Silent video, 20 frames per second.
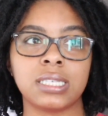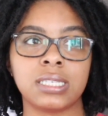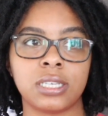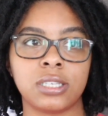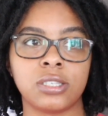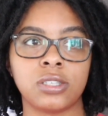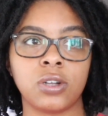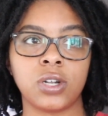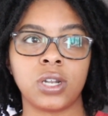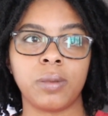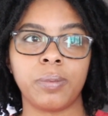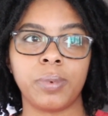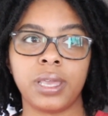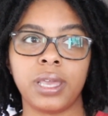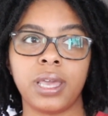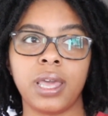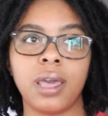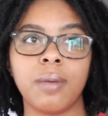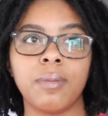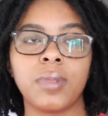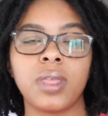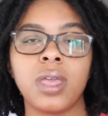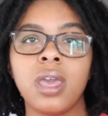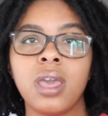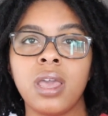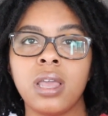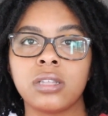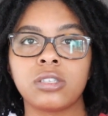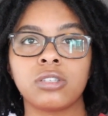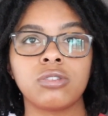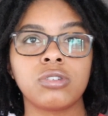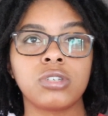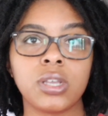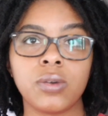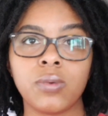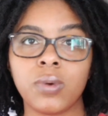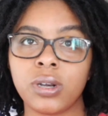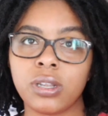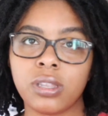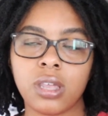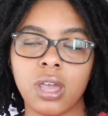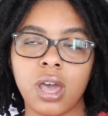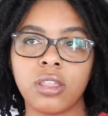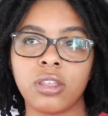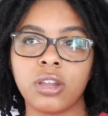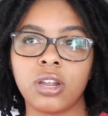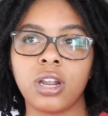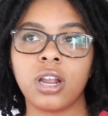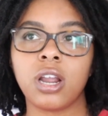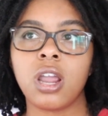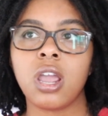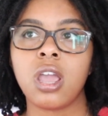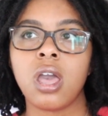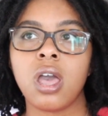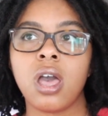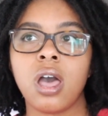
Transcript: 6:30 p.m. It's usually one or the other.